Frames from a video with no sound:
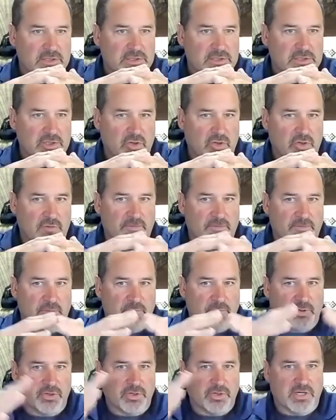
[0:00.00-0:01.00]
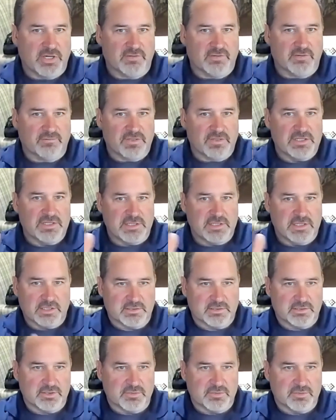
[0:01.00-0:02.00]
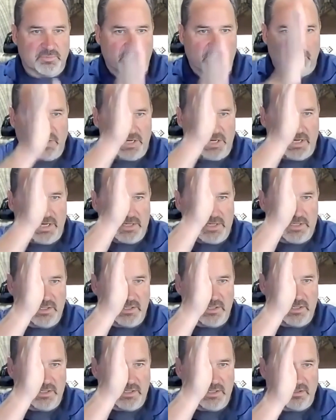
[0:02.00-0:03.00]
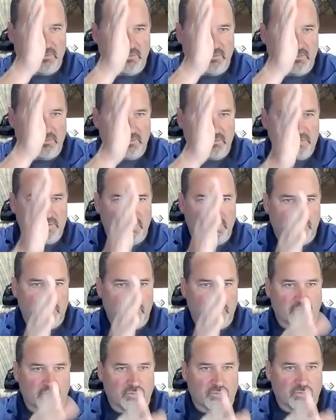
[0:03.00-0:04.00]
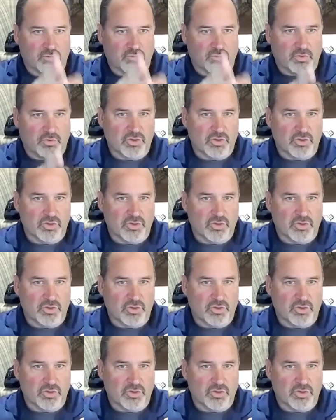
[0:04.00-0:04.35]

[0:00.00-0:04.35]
So if you put it on at V6 and you put it right down the center of the row,